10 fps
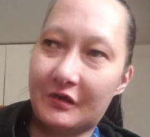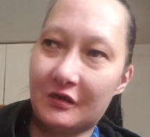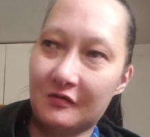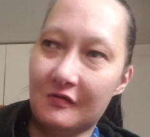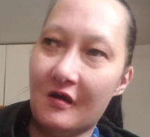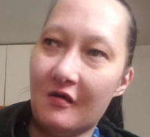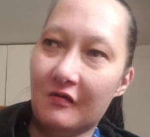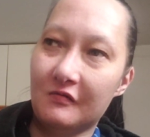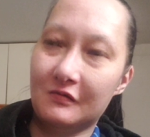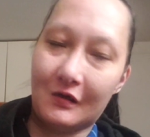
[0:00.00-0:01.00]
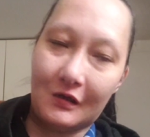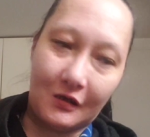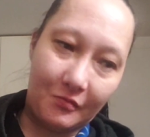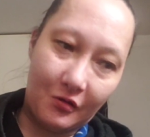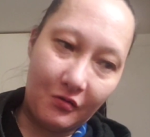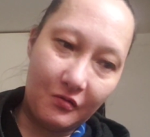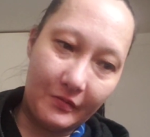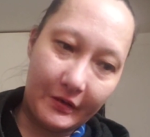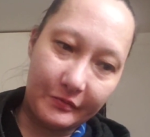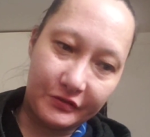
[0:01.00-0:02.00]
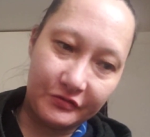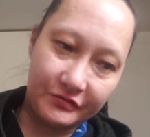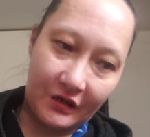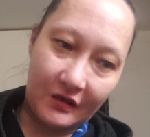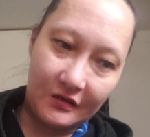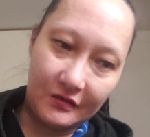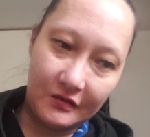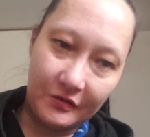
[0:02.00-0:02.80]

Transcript: when I go out, I come home and I'm so tired.